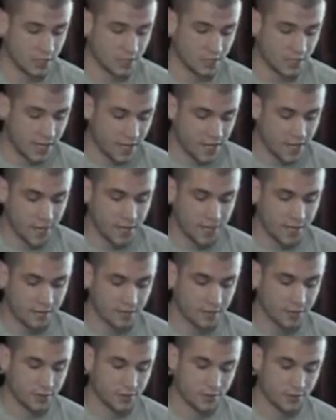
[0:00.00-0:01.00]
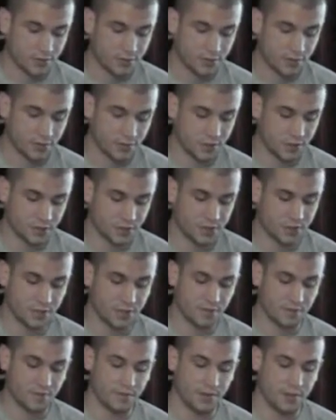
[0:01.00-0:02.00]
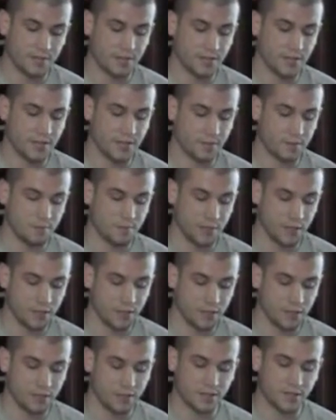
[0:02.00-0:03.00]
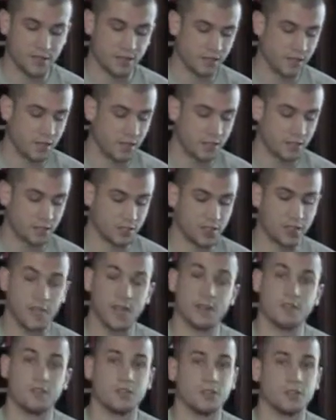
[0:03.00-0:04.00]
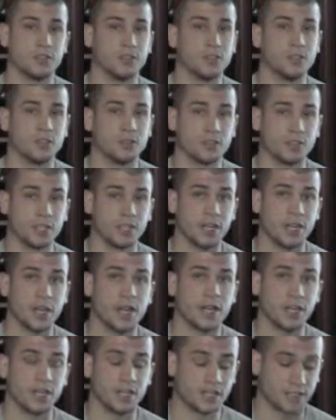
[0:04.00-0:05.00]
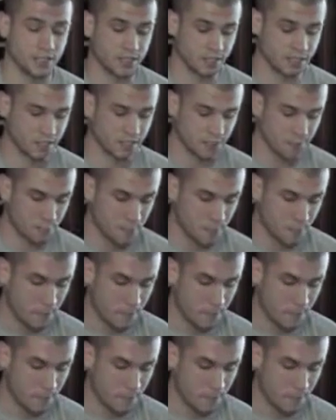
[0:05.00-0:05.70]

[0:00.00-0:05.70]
today I have introduced you to the effects that media and technology have on children and adolescents.